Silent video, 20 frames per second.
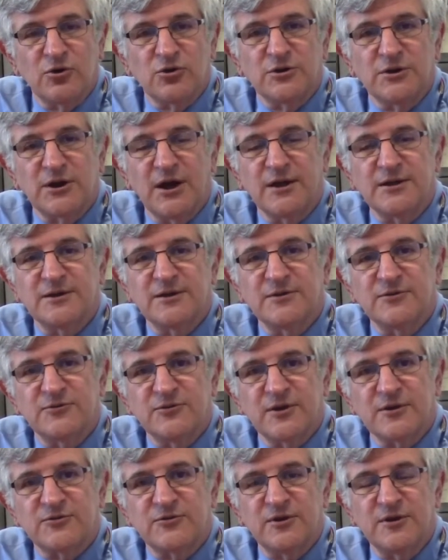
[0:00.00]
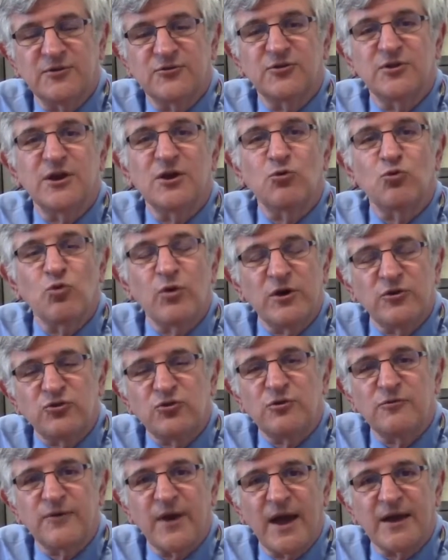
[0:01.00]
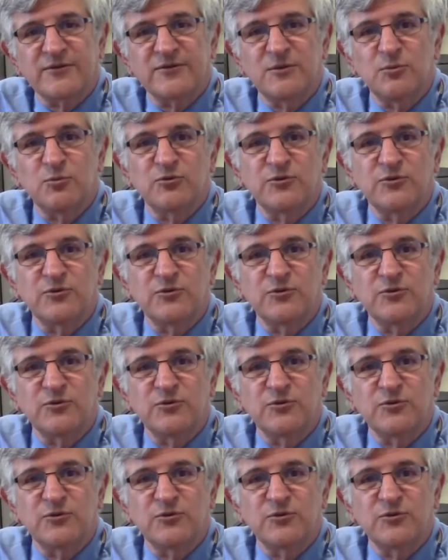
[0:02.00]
early 1960s, the original vaccine